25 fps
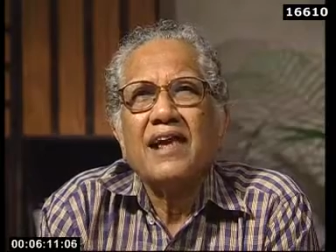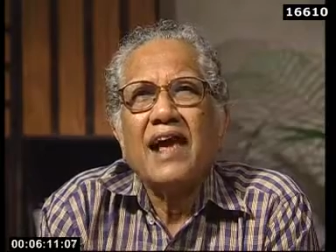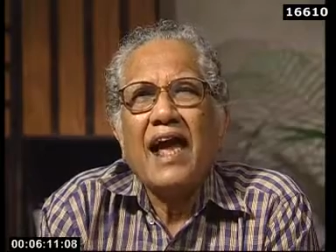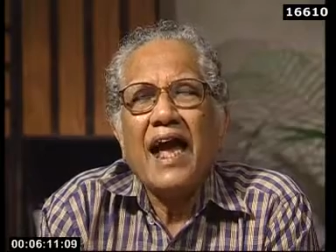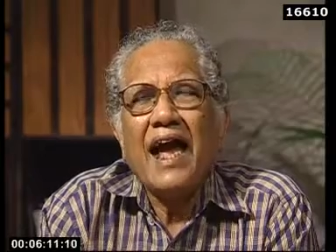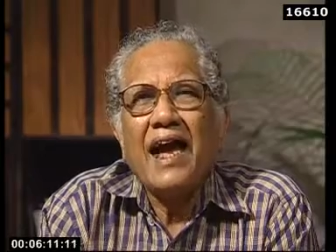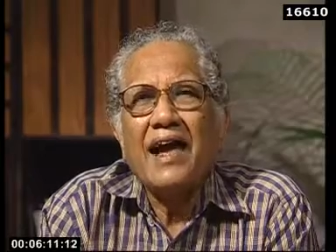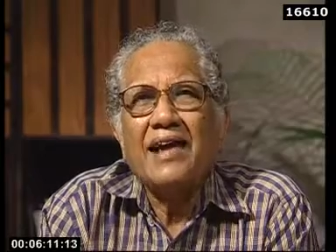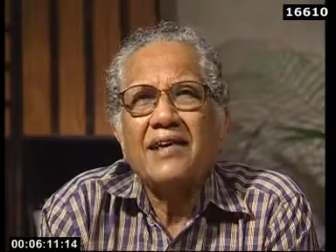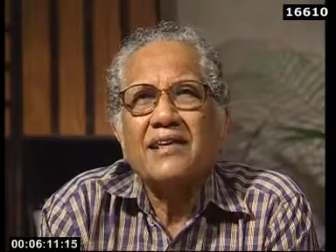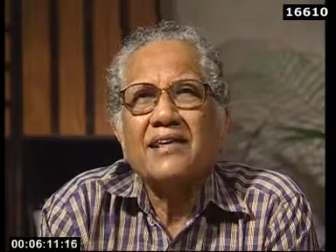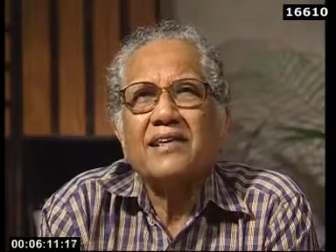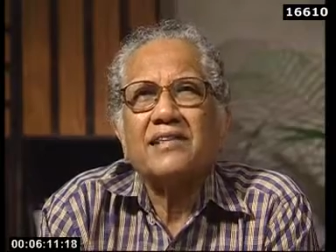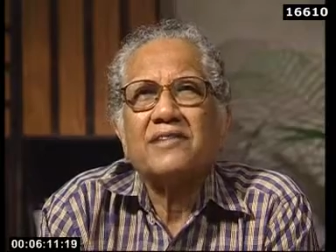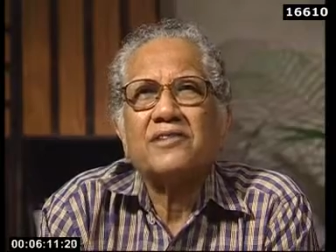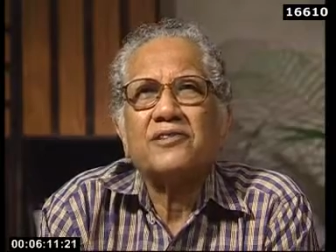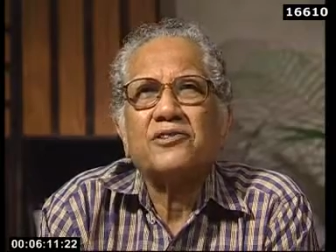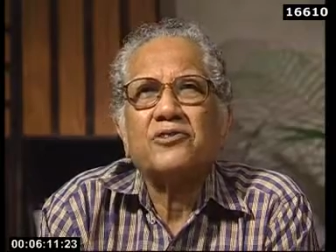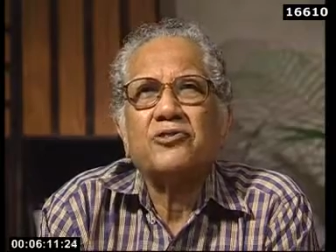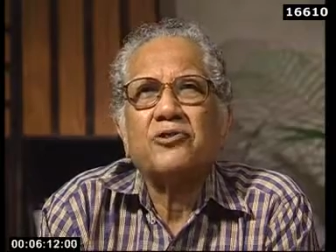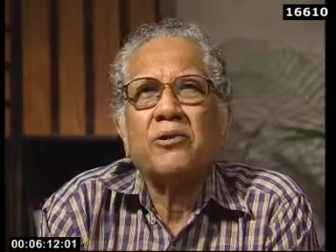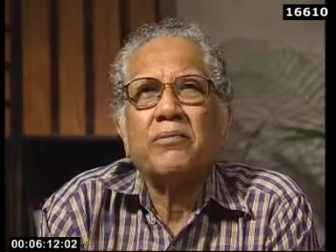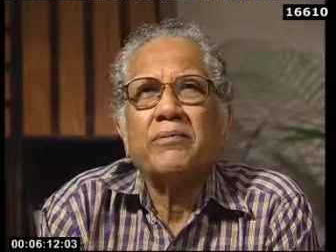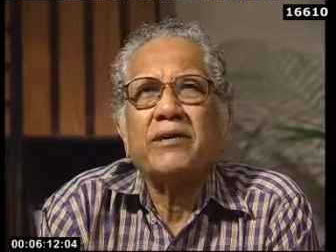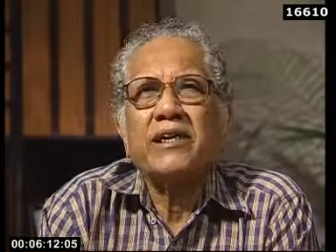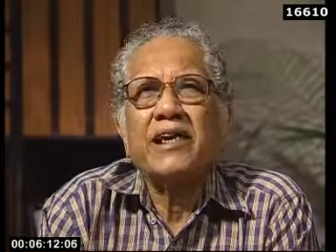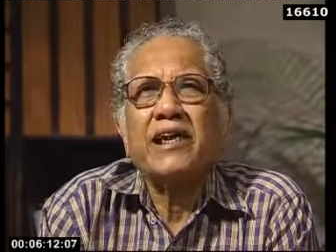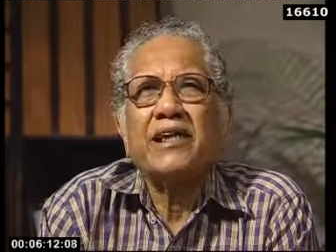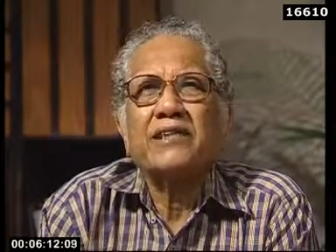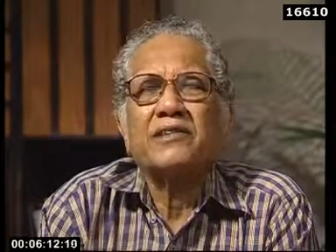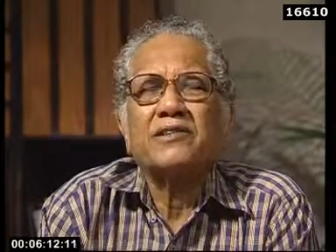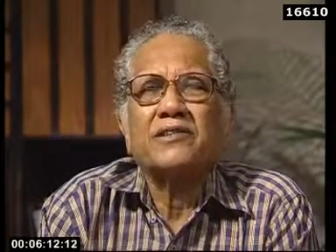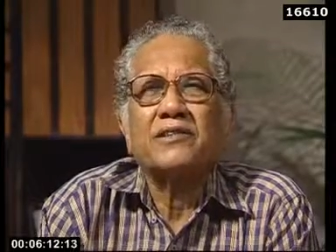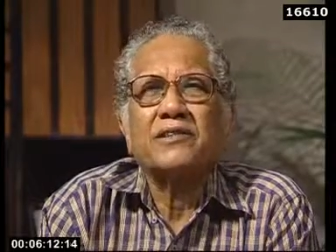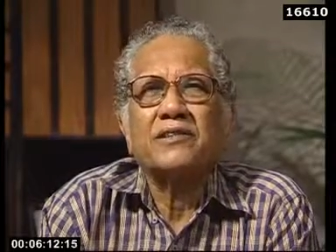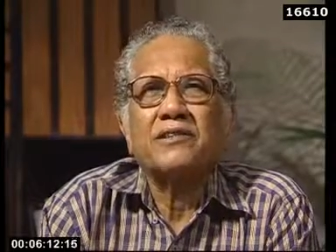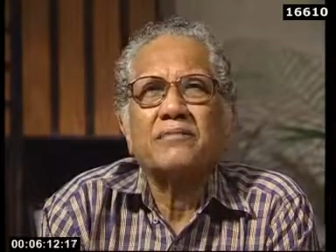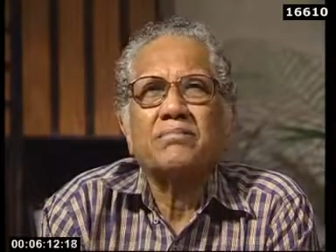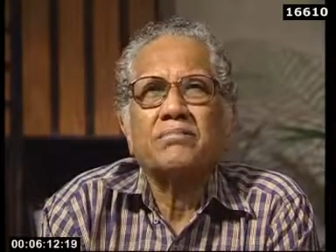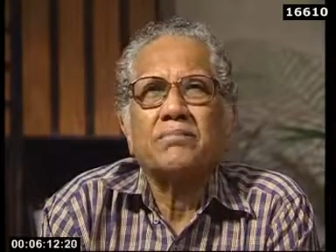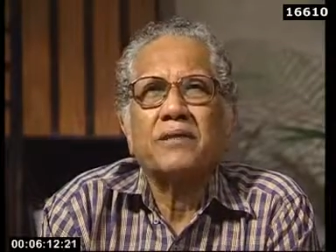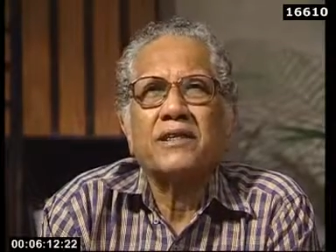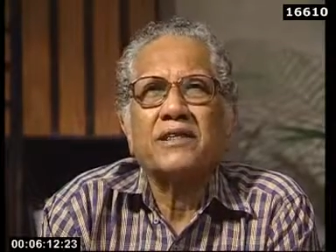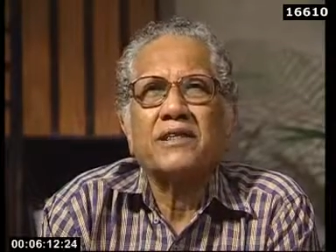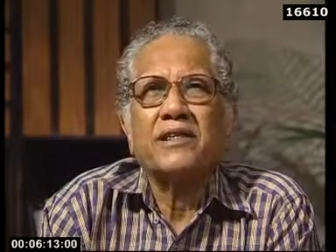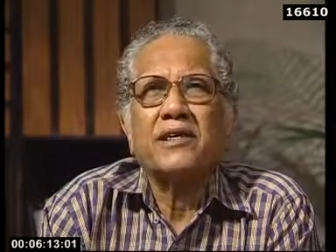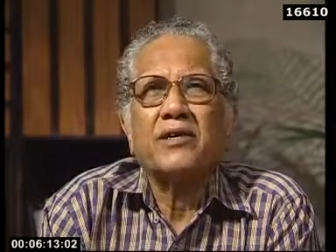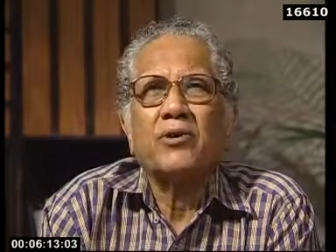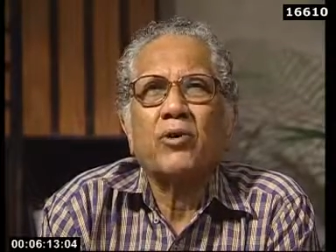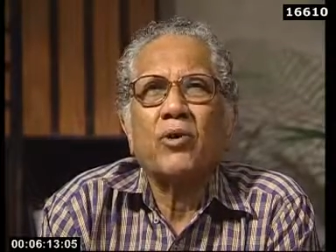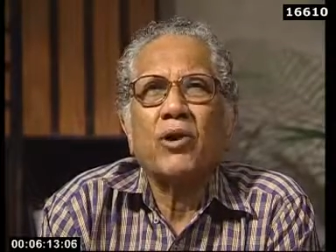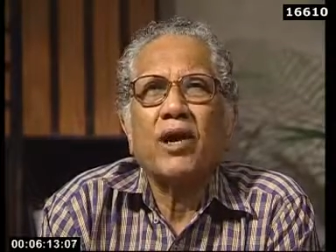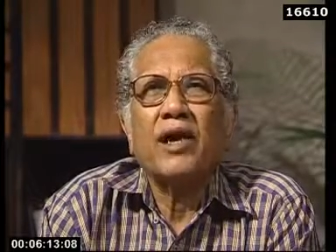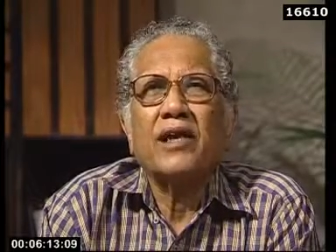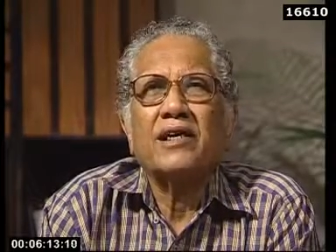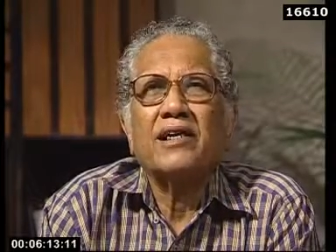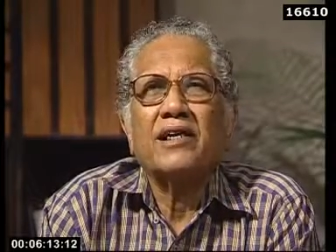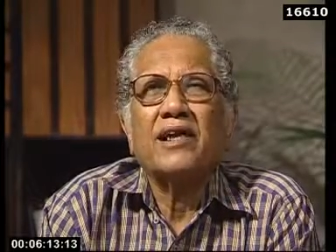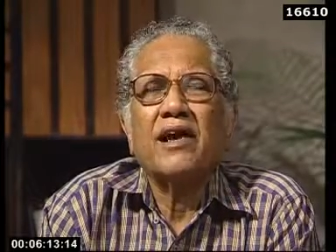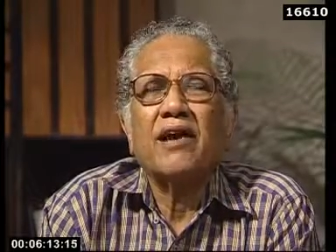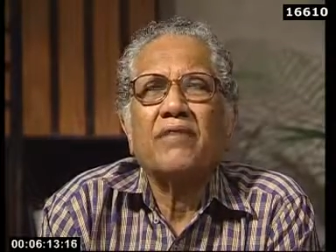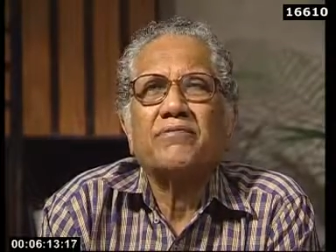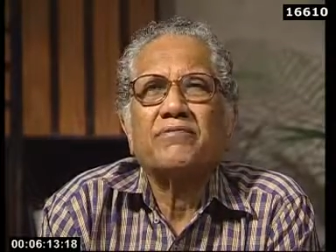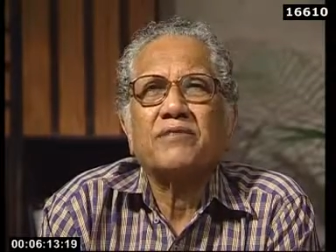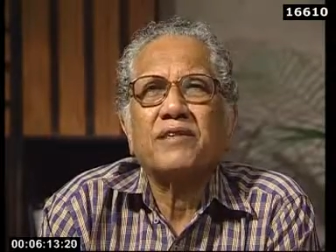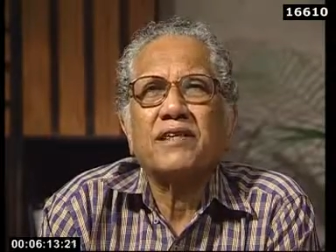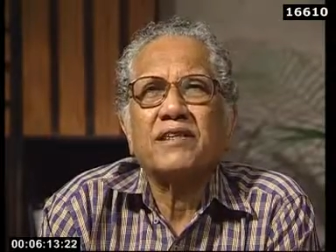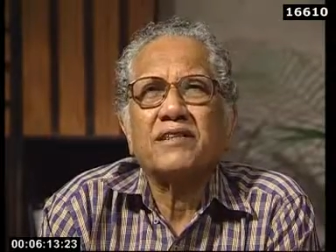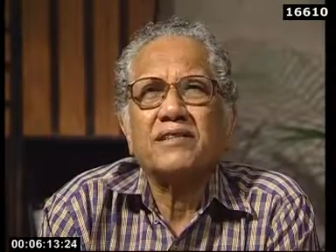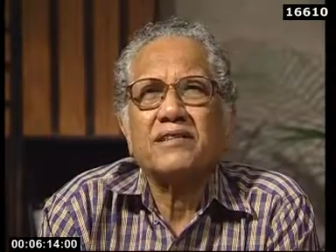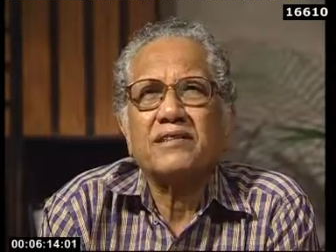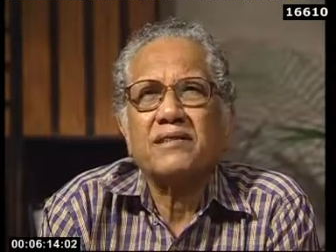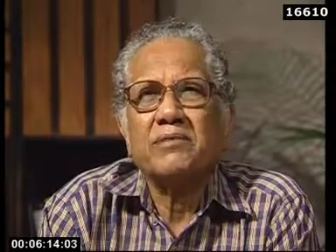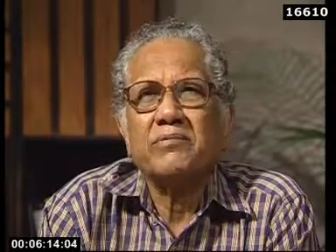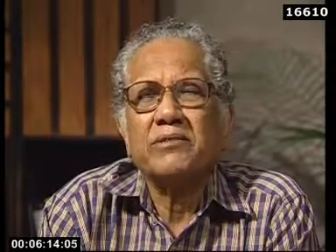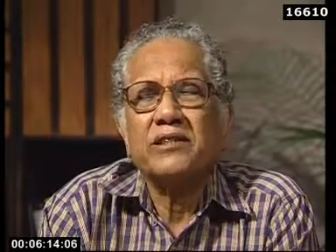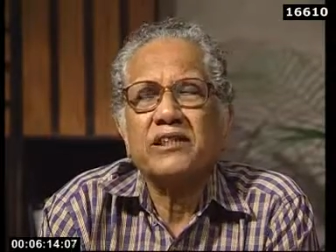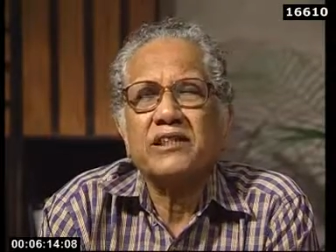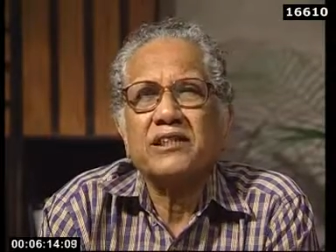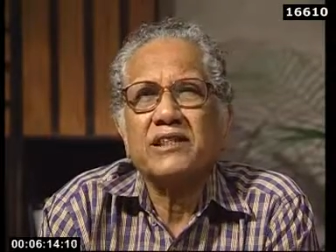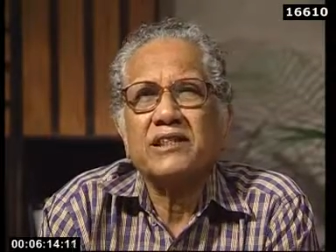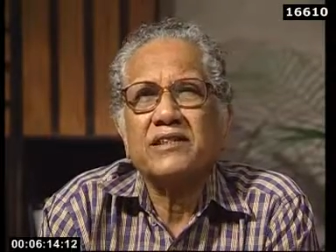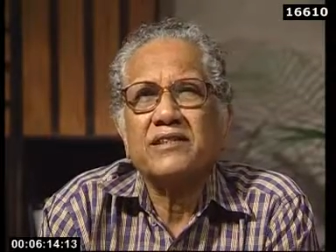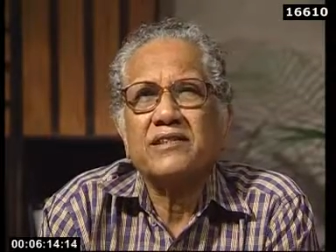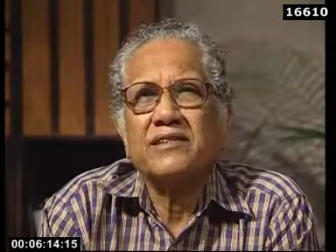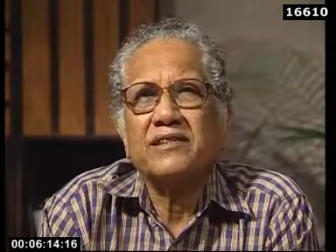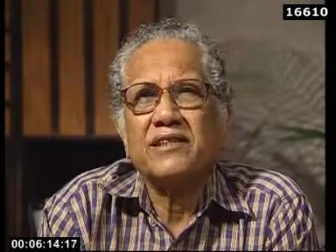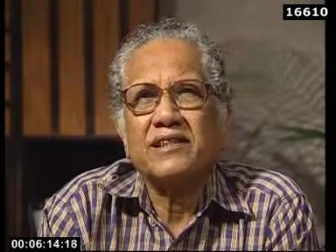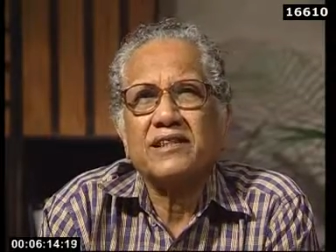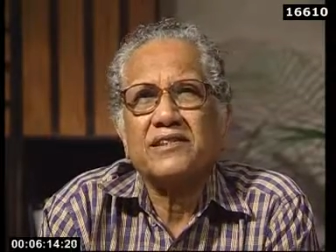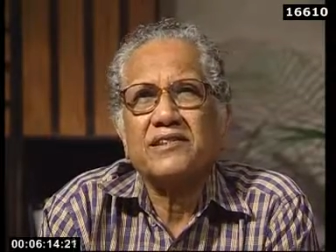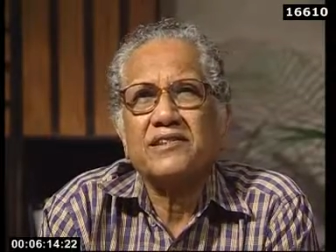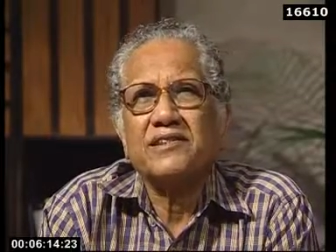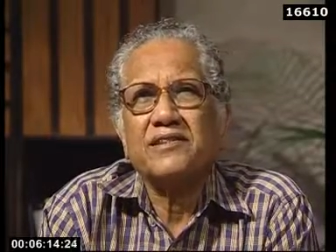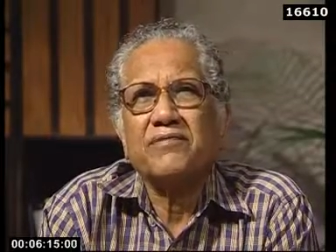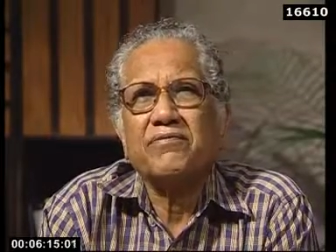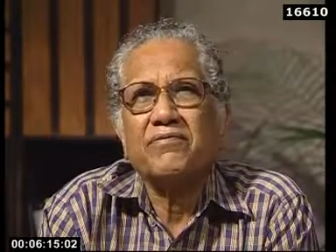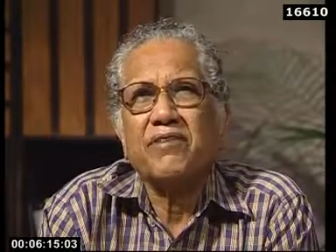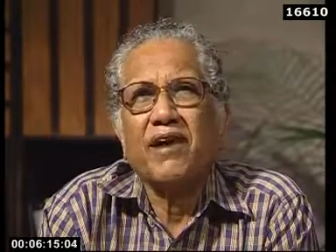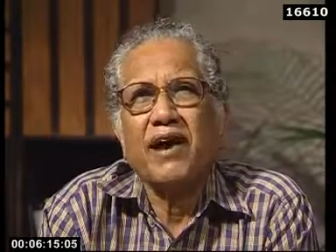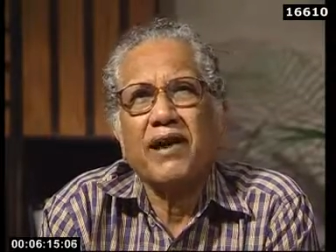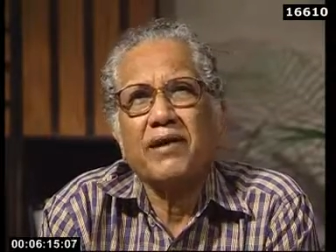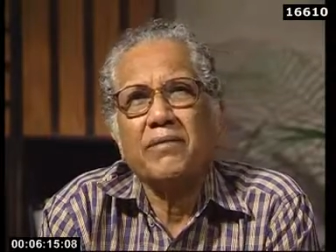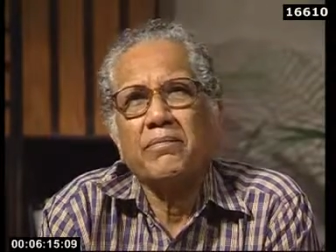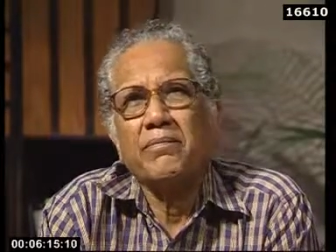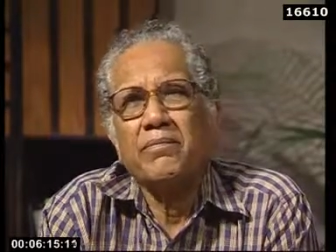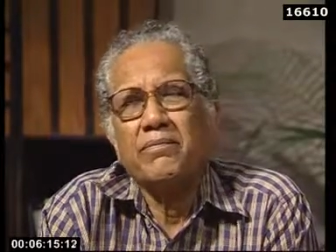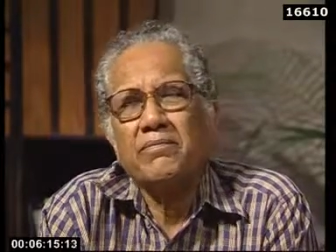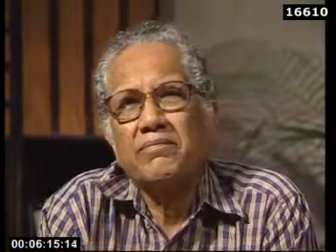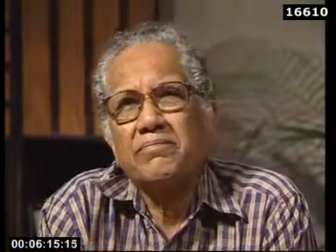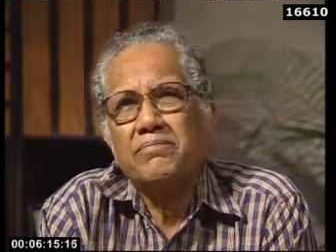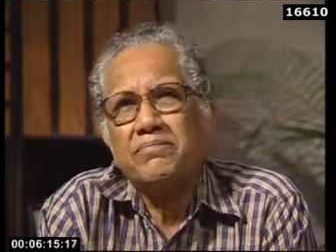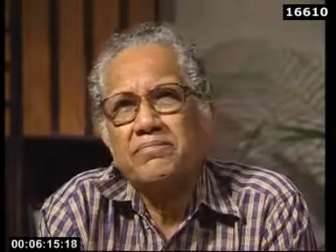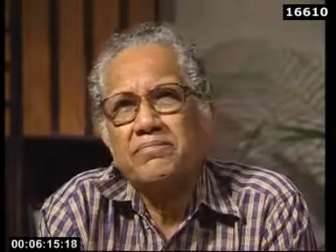and its domination, particularly after 1765.